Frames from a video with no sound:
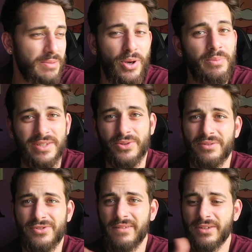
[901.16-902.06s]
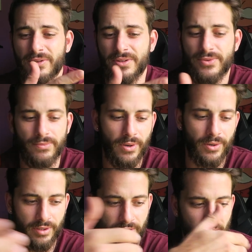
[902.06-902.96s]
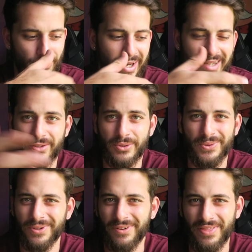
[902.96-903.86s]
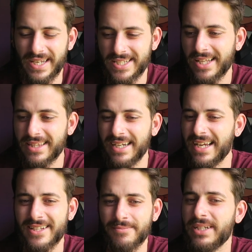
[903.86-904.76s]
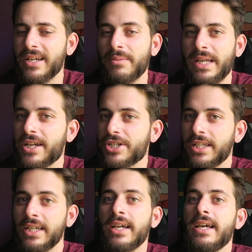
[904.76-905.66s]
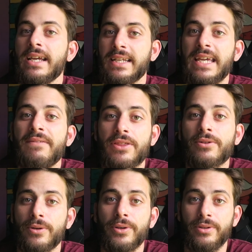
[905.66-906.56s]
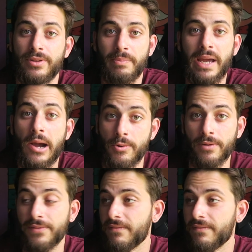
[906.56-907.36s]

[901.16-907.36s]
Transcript: moment is sort of drive it across the road and around the corner and things like that. He hasn't been able to actually give it through the power of the